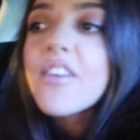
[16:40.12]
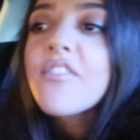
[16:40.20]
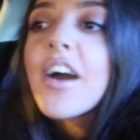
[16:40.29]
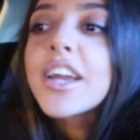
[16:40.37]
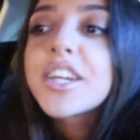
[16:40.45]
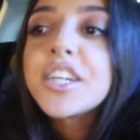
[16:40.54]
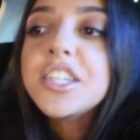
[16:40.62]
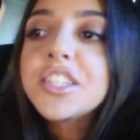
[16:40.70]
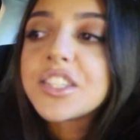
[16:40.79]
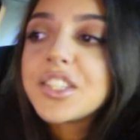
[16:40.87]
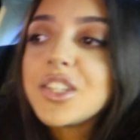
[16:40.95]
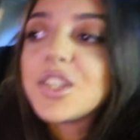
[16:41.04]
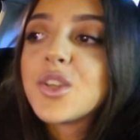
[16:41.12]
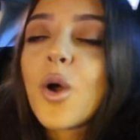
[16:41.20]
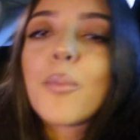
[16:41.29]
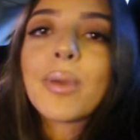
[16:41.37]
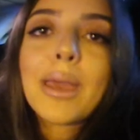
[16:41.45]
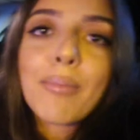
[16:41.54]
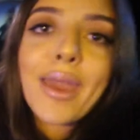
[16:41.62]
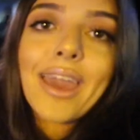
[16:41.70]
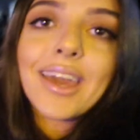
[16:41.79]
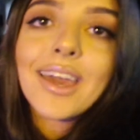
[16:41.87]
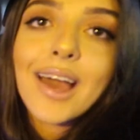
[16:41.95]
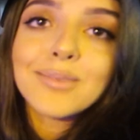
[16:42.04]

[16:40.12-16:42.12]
If I could not be me